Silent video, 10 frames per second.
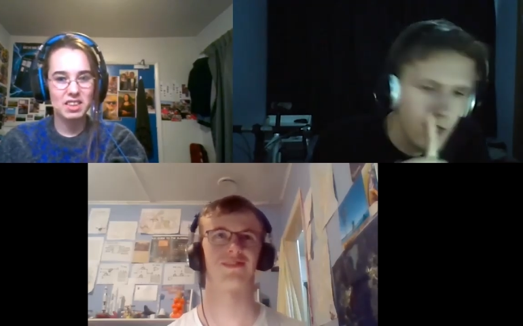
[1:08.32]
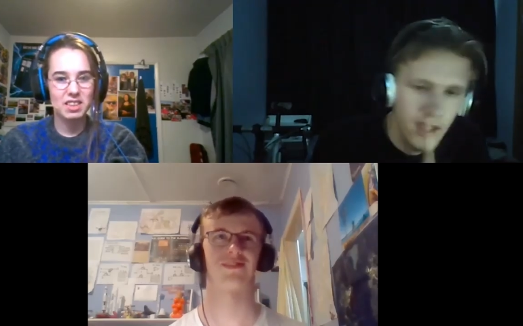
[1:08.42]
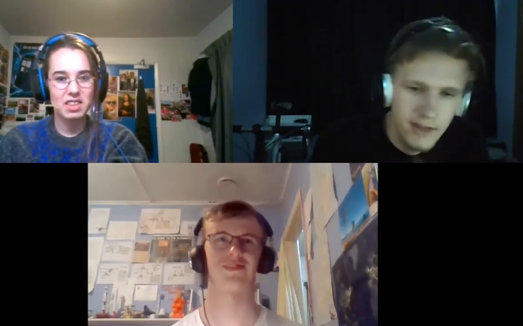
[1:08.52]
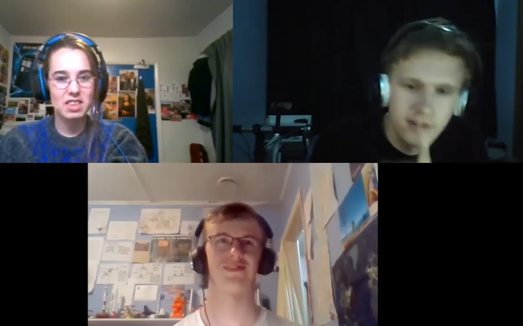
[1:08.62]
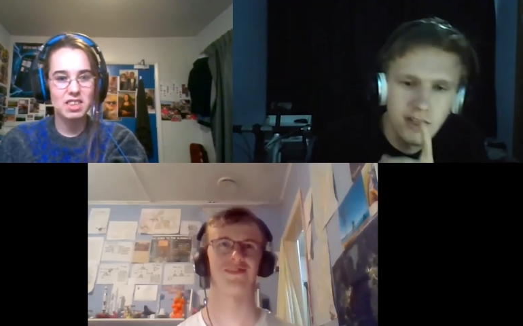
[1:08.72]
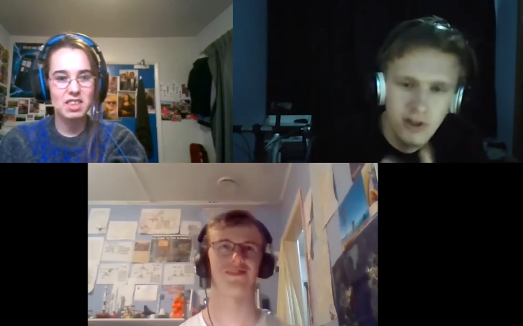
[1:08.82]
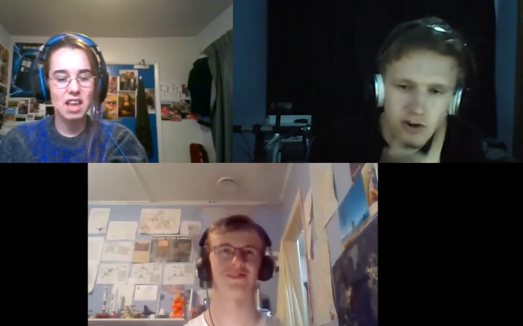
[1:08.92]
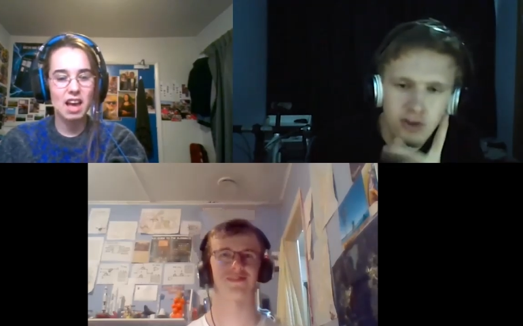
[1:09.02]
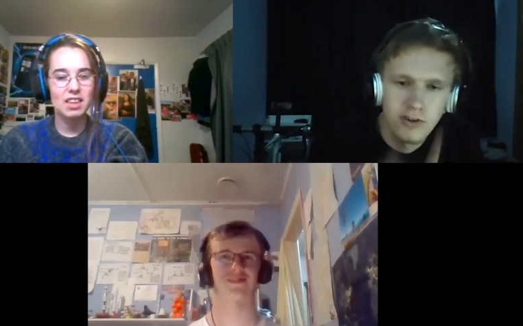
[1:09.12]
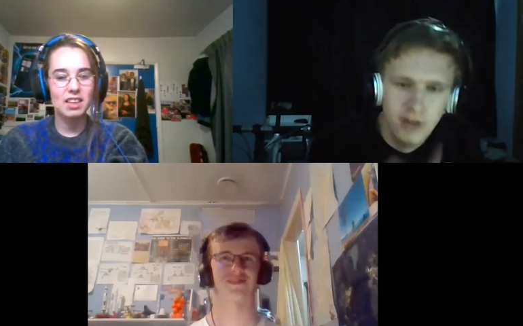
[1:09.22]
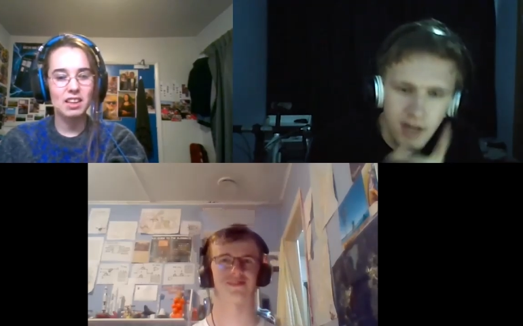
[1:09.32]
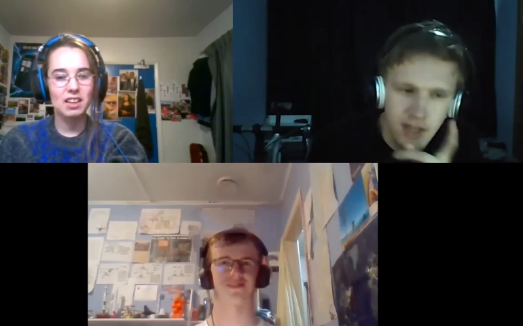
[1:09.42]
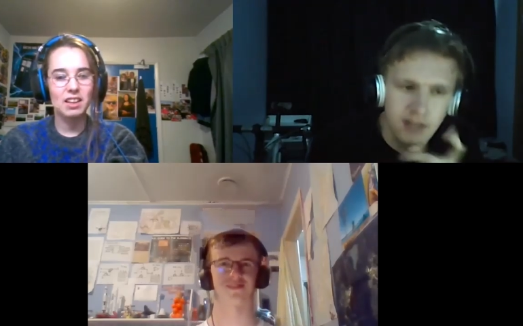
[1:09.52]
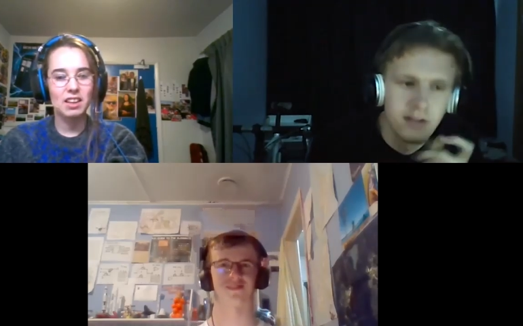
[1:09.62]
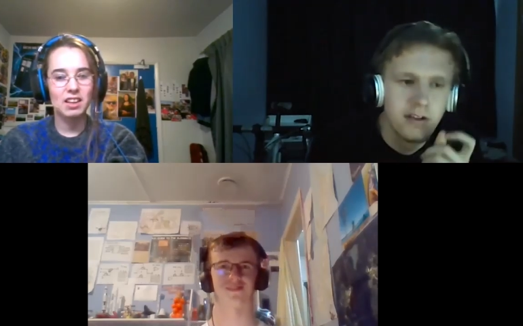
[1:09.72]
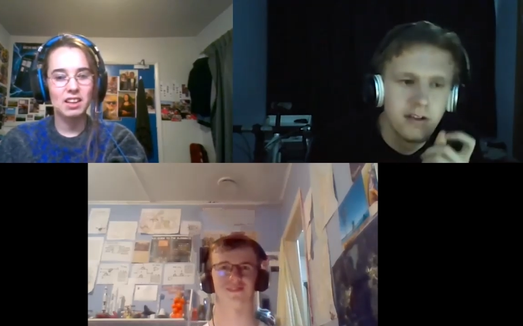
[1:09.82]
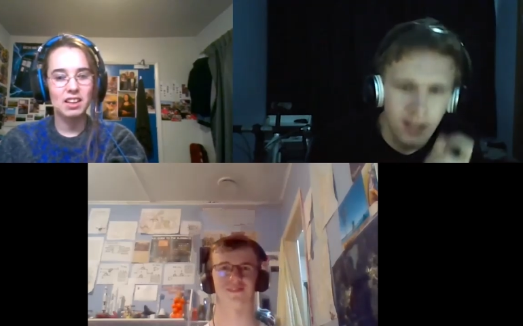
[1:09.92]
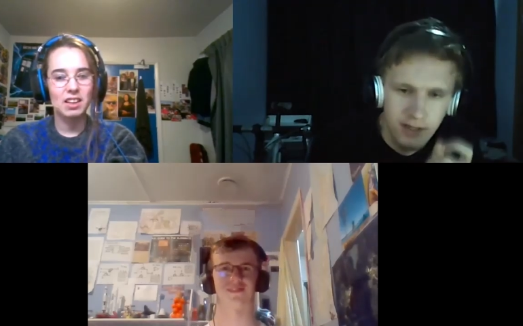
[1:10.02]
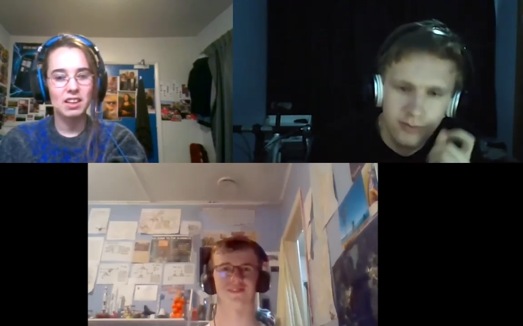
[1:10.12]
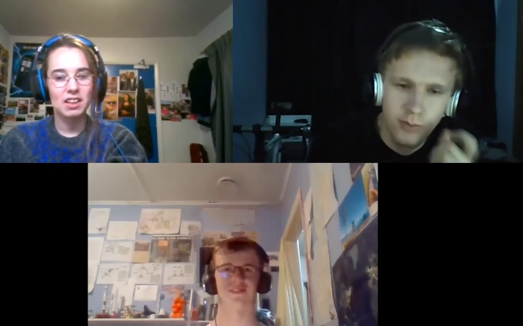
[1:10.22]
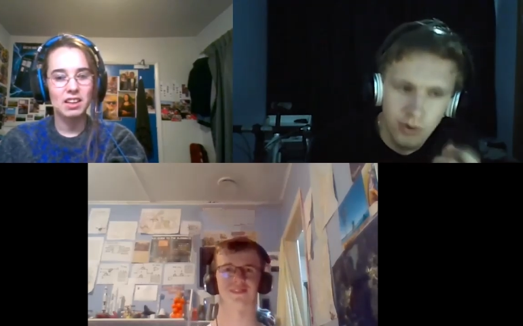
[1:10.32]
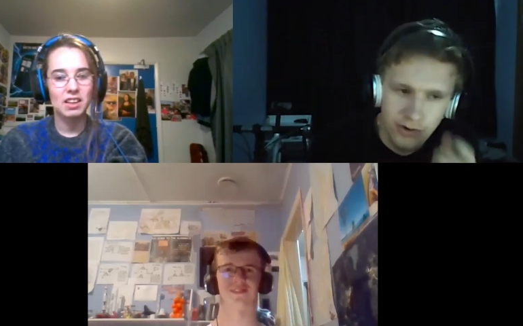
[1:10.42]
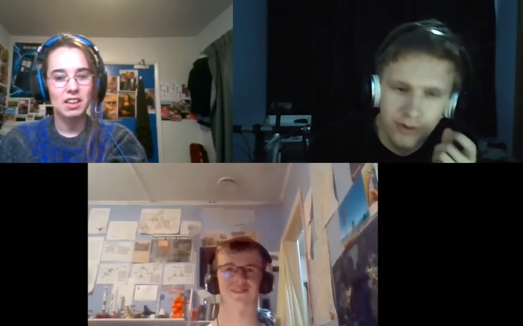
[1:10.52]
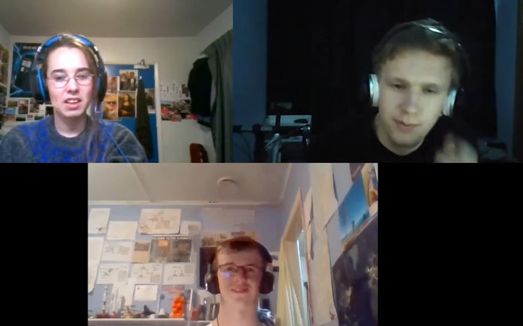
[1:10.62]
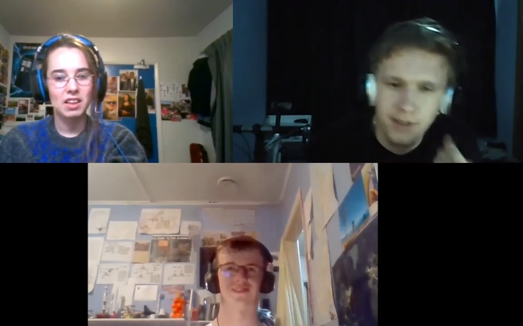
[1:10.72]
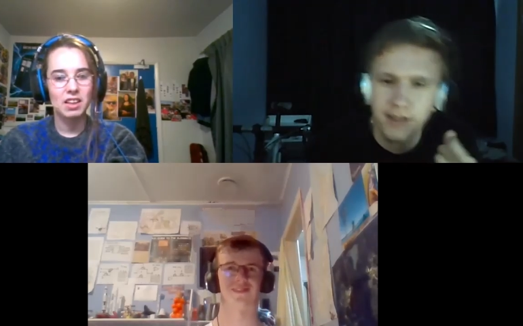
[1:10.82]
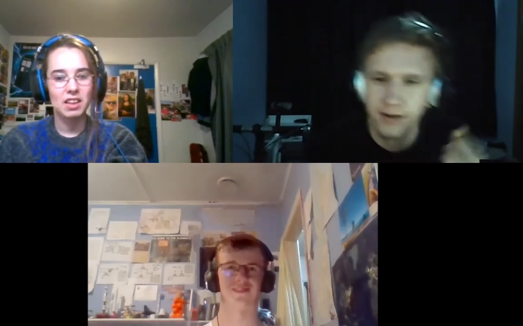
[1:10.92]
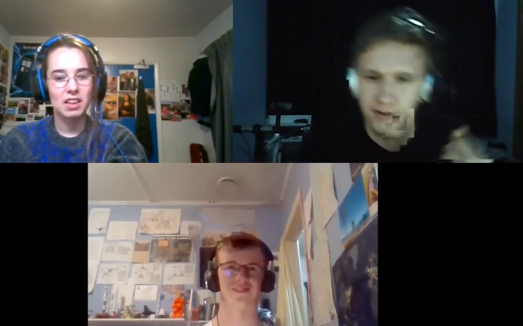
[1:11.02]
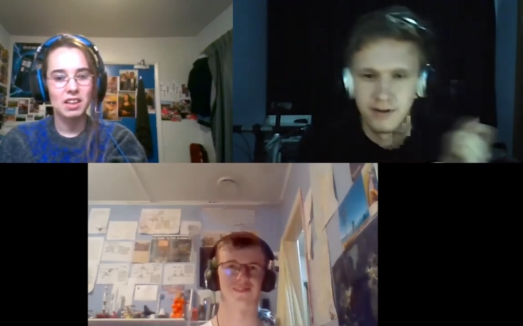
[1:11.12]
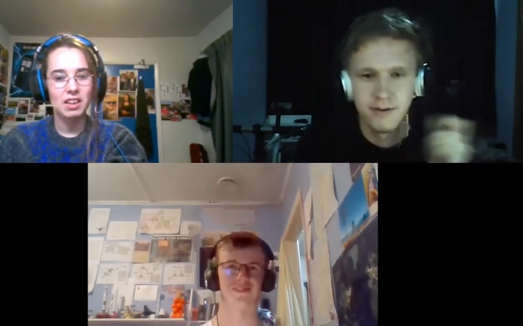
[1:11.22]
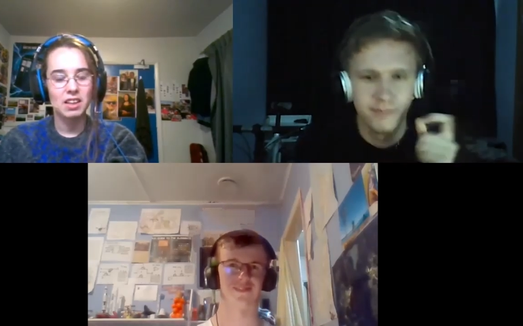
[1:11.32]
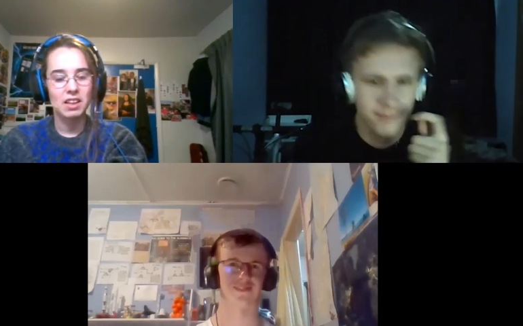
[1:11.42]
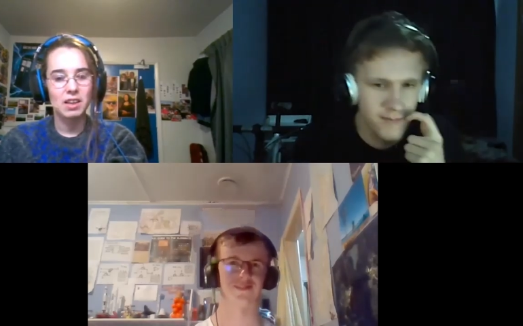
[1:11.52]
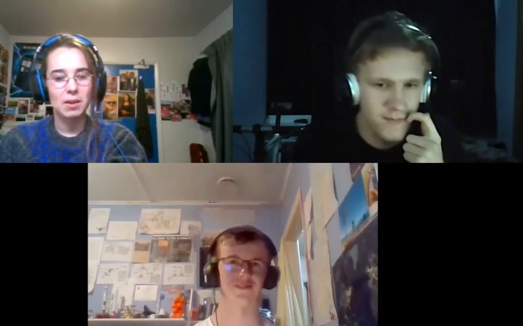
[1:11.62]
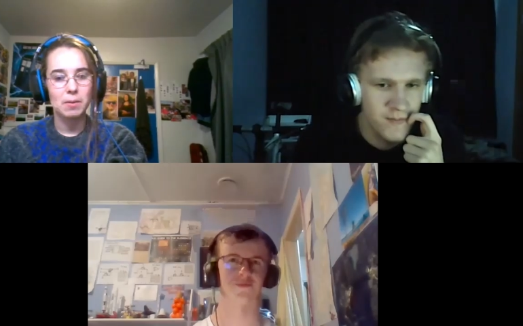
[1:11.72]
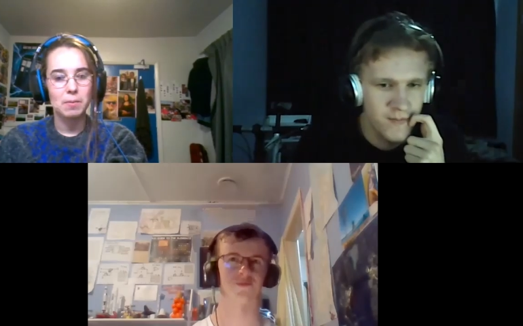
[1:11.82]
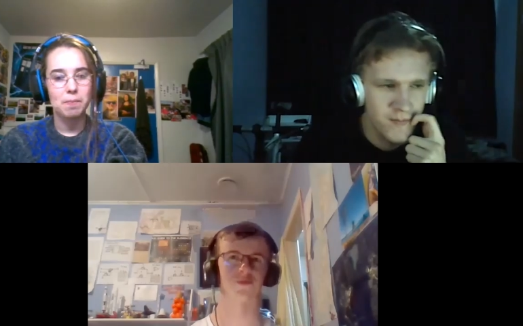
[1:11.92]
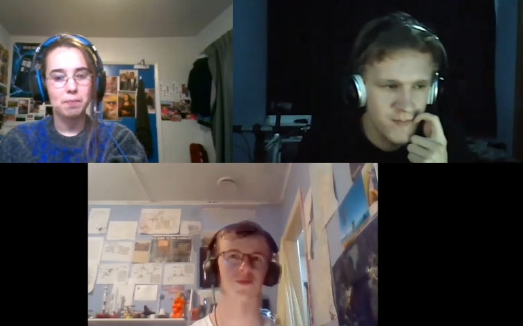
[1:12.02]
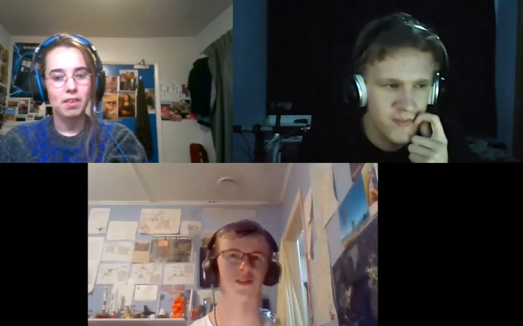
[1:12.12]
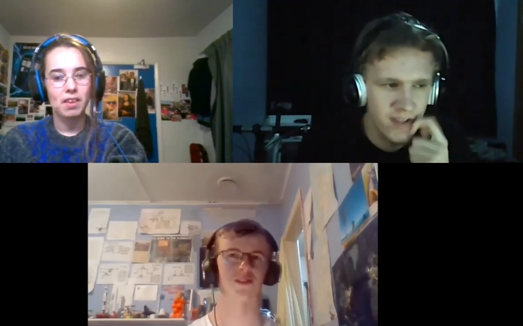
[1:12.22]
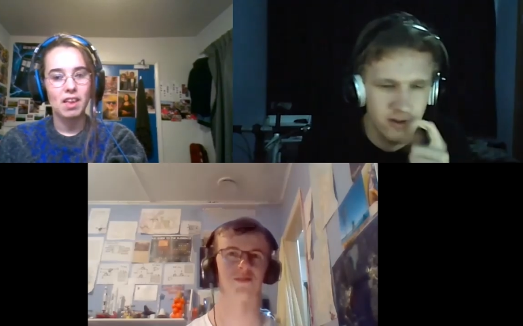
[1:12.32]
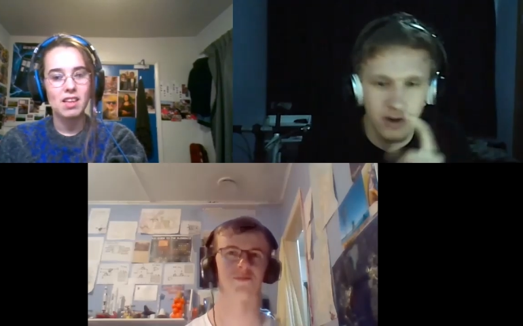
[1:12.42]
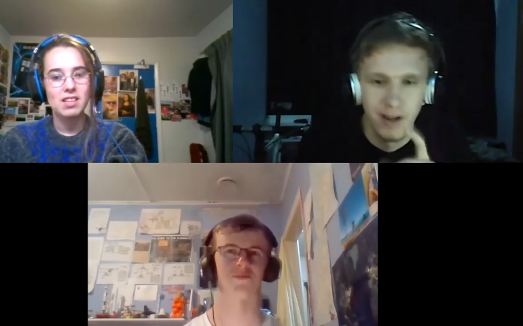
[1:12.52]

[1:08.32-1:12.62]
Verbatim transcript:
Speaker 1: He did not think... die. He was not beheaded. So